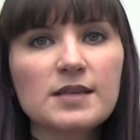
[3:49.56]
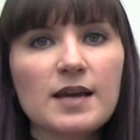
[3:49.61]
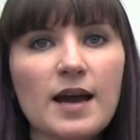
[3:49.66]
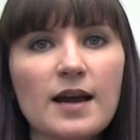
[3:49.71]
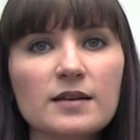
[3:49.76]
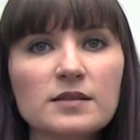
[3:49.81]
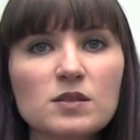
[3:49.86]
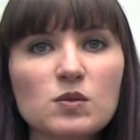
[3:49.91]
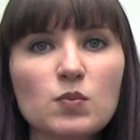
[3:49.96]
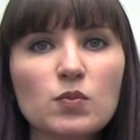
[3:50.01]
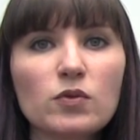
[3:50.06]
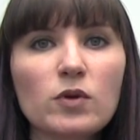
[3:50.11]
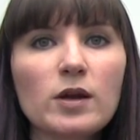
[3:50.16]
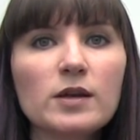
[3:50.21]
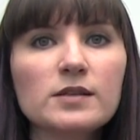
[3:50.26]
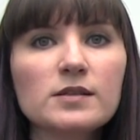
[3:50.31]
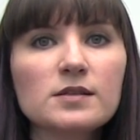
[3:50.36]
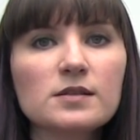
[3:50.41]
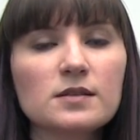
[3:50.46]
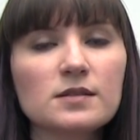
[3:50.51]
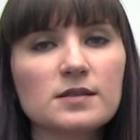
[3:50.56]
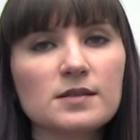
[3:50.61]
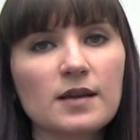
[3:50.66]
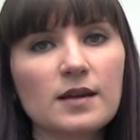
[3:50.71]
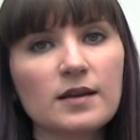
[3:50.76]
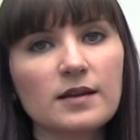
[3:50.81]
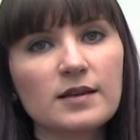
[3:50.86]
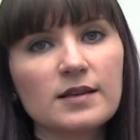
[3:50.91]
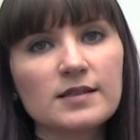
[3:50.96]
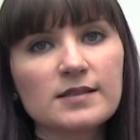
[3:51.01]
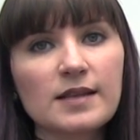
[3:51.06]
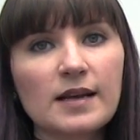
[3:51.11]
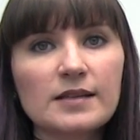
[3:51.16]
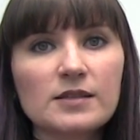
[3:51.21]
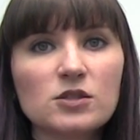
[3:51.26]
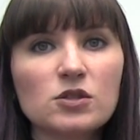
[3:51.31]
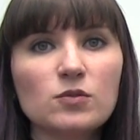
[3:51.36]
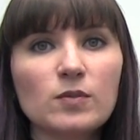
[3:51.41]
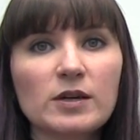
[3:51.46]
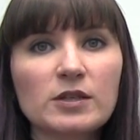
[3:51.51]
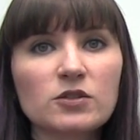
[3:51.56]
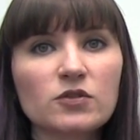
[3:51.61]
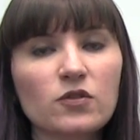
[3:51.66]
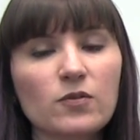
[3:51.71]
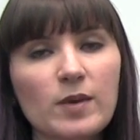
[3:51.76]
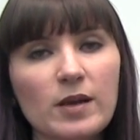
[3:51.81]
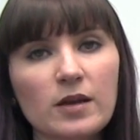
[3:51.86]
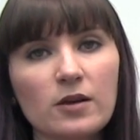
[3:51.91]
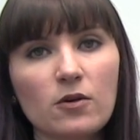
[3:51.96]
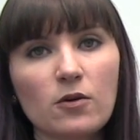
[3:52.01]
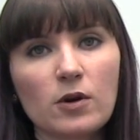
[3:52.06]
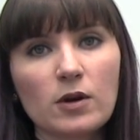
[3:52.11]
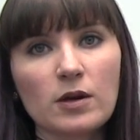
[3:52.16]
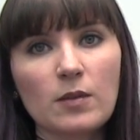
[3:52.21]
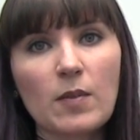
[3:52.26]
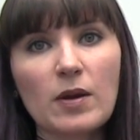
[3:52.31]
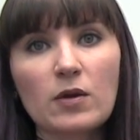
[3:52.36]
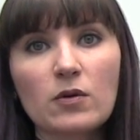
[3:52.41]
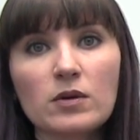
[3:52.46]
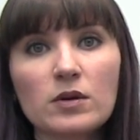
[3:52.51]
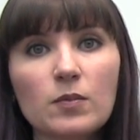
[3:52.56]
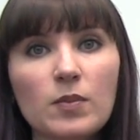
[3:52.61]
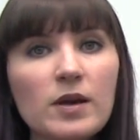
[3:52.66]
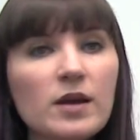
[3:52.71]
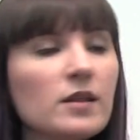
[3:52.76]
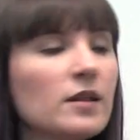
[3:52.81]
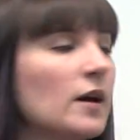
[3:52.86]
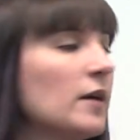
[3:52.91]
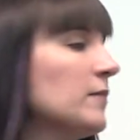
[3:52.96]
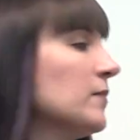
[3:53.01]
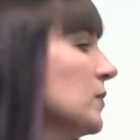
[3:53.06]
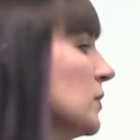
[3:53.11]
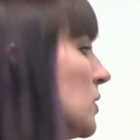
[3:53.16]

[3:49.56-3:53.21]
tax price and saying, is that too much for me, or am I going to pay that,